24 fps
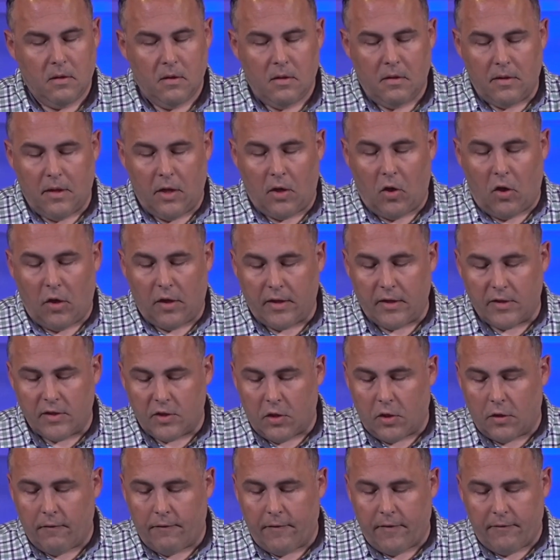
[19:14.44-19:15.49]
There are
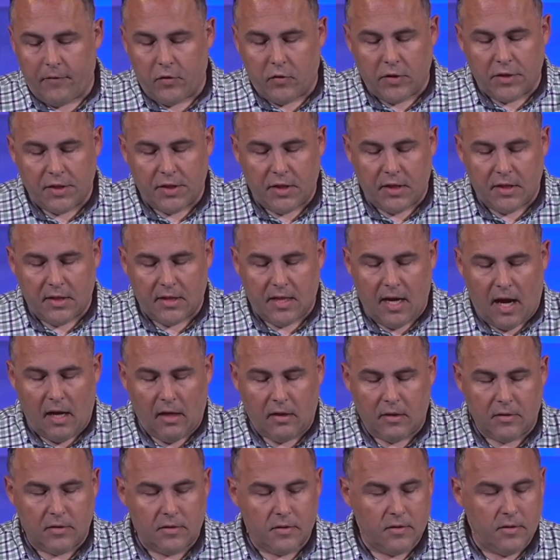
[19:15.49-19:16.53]
conservative Christian
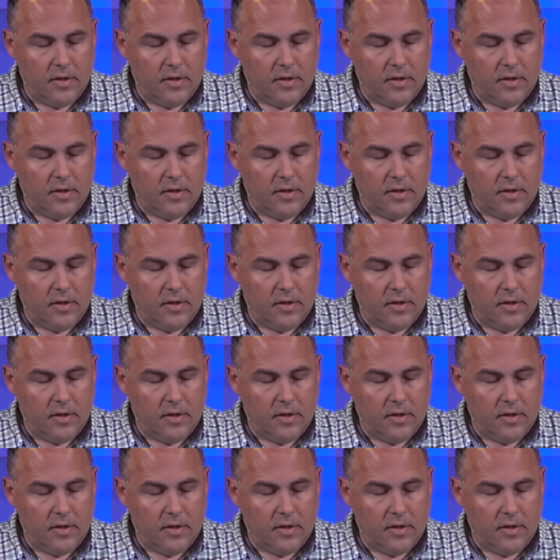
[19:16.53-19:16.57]
scholars